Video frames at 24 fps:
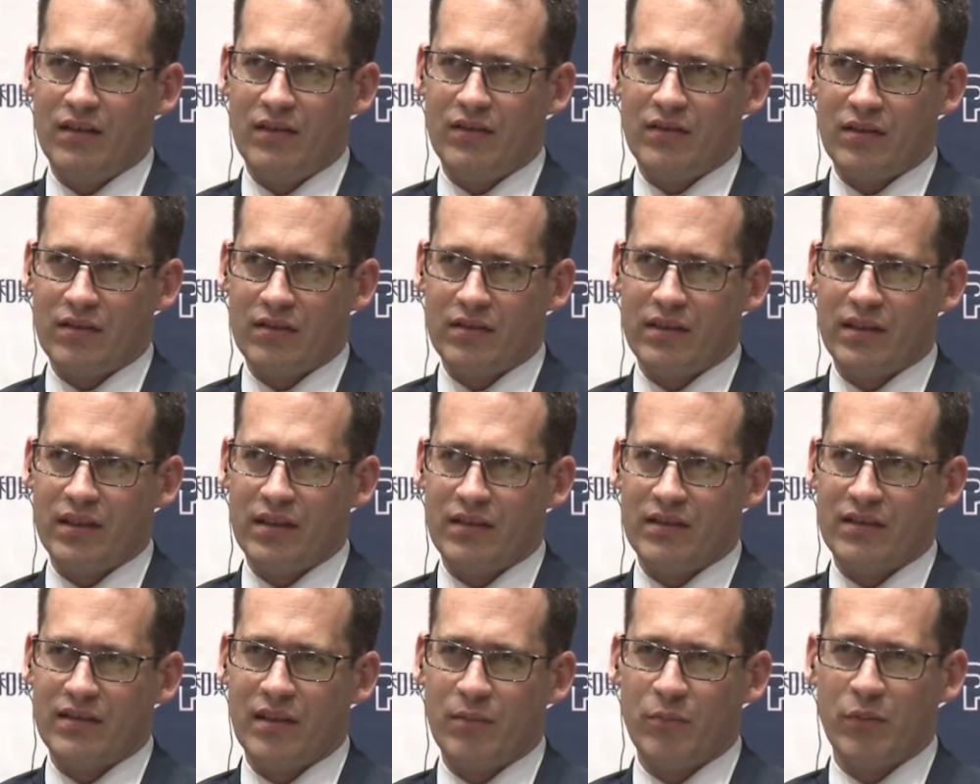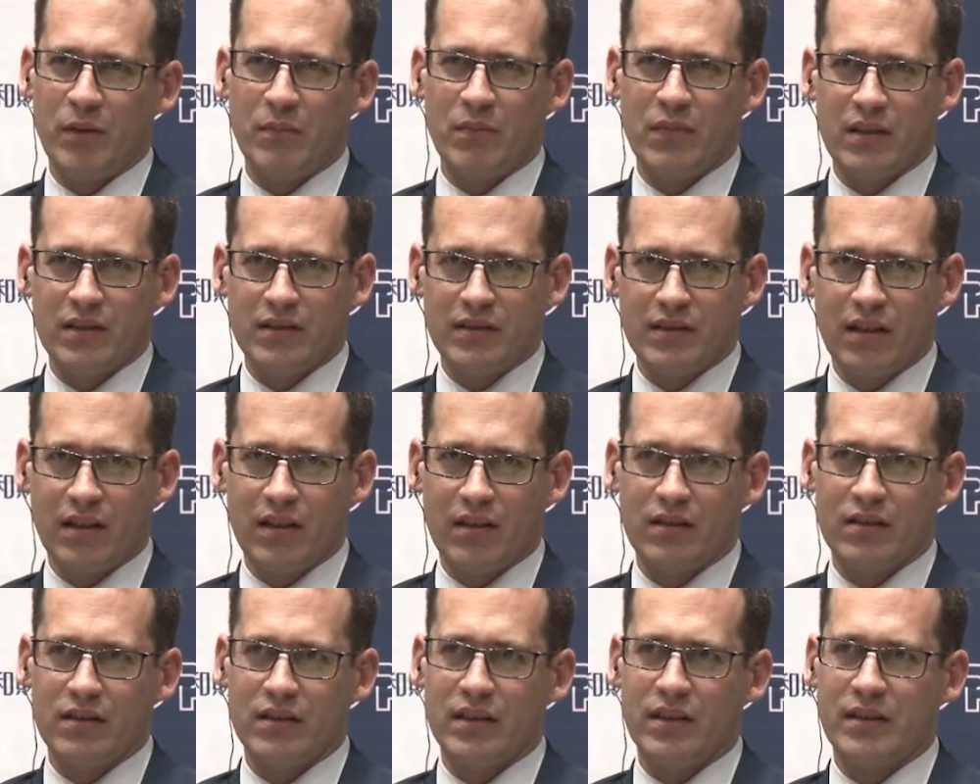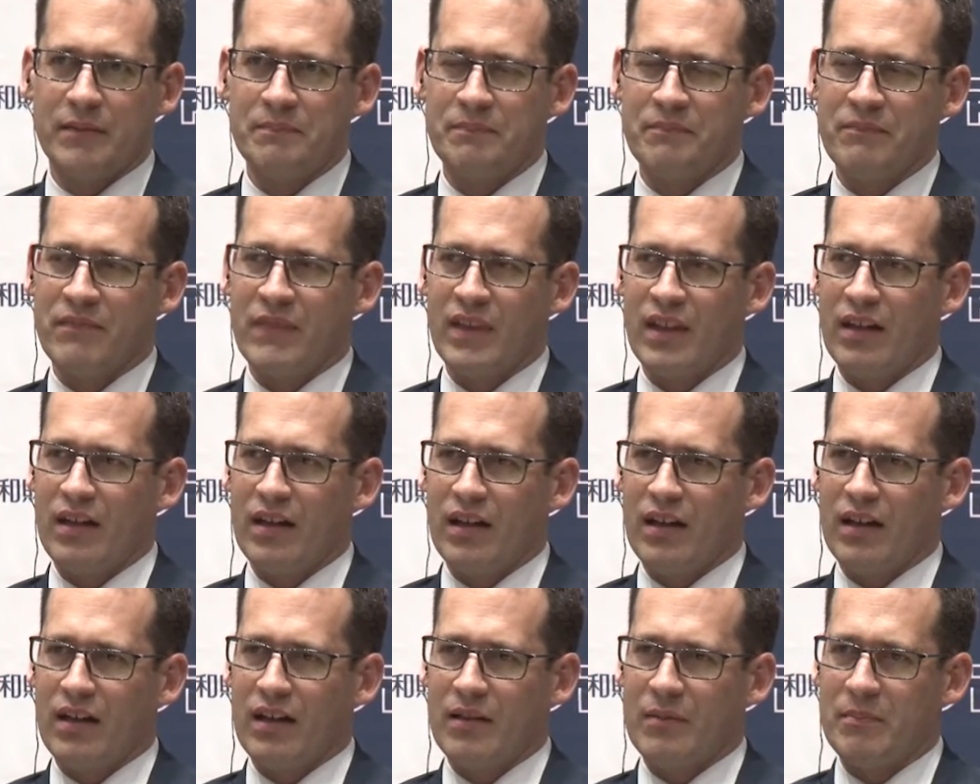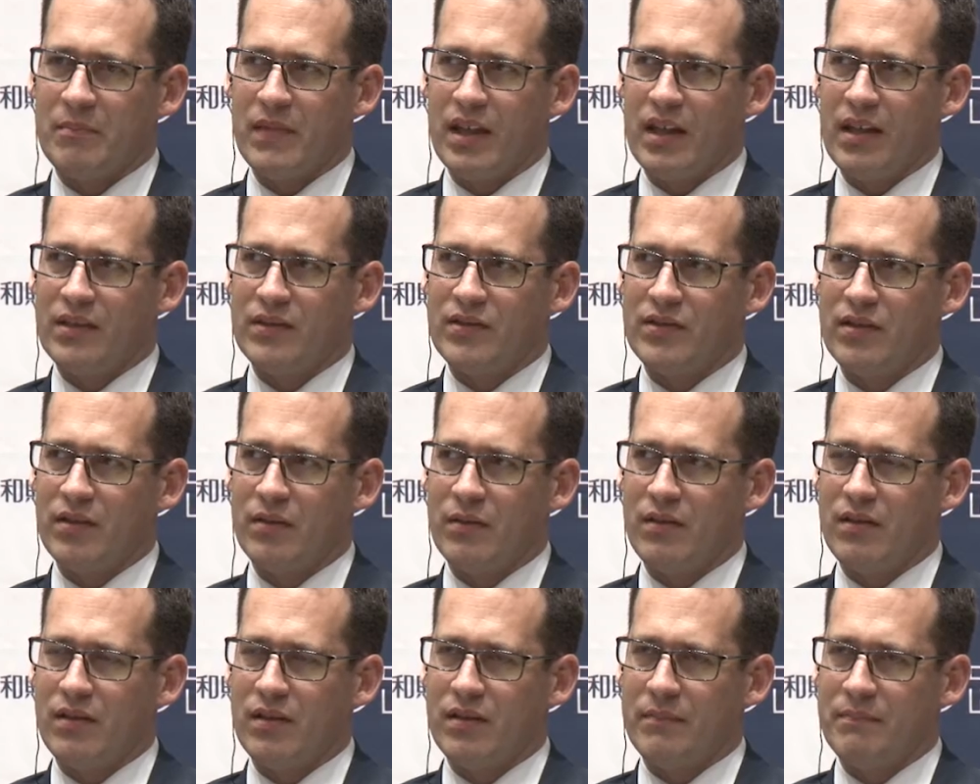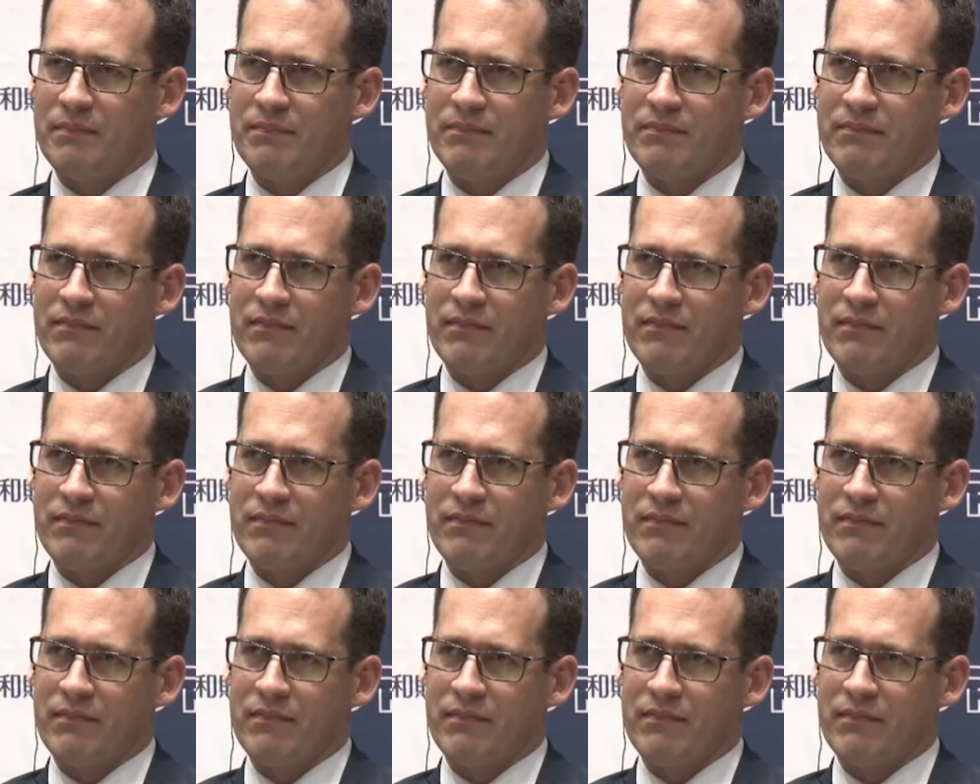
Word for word: certainly in the same way militarily. Um, and so the,